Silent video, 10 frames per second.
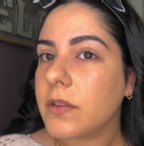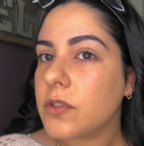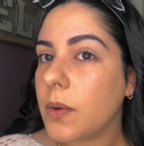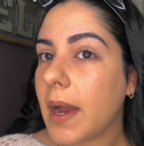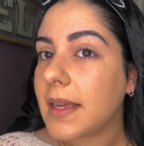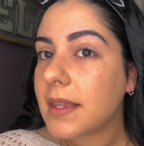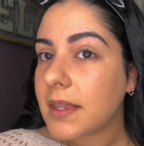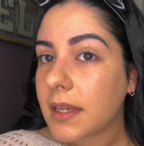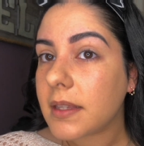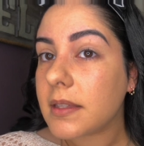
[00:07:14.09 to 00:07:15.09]
So I
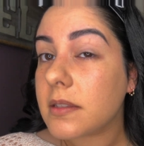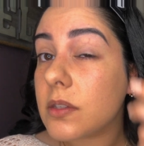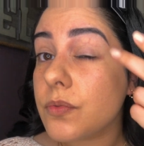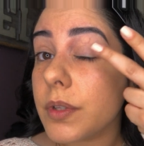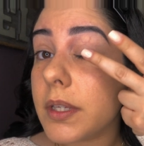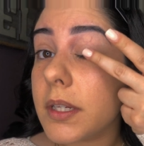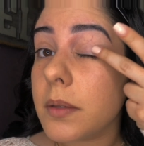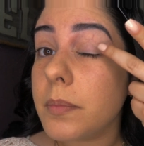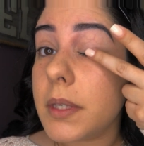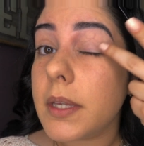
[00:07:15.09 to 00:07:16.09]
think this is really going to
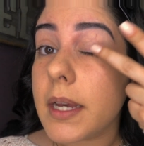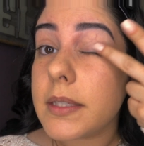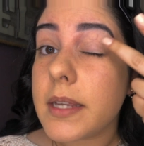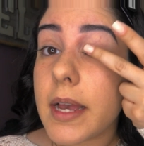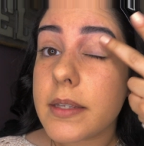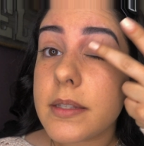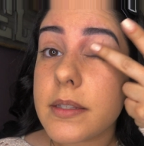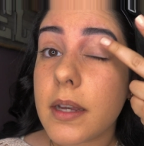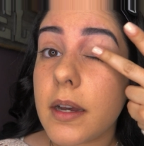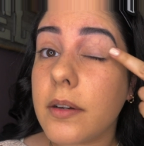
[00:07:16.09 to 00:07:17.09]
be a
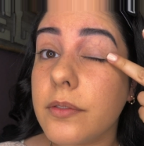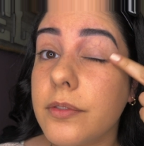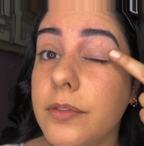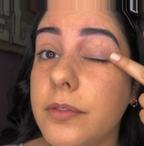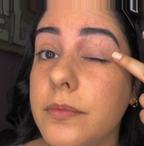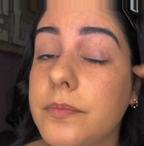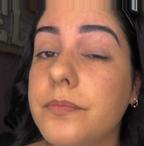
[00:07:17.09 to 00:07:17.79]
test of